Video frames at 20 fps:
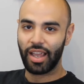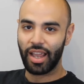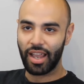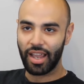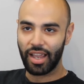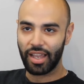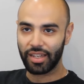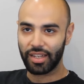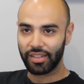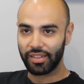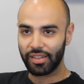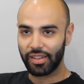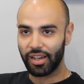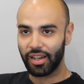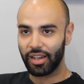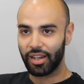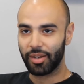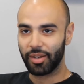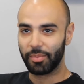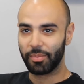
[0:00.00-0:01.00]
And
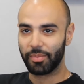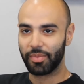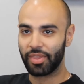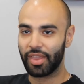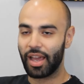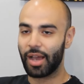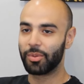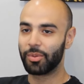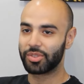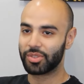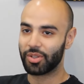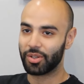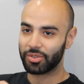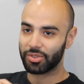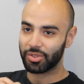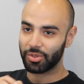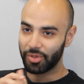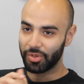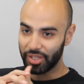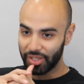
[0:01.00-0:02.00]
that was
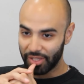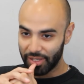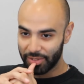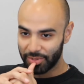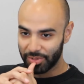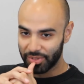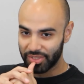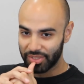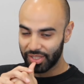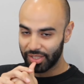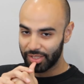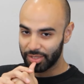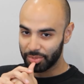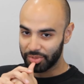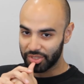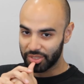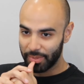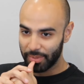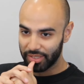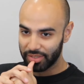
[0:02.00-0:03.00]
also really interesting because we
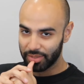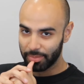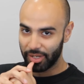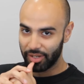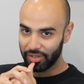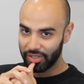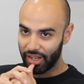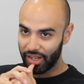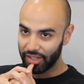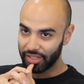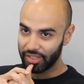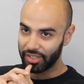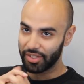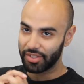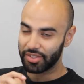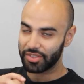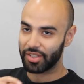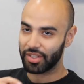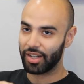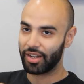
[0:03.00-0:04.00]
spent about 9
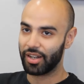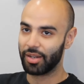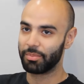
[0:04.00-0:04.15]
years there,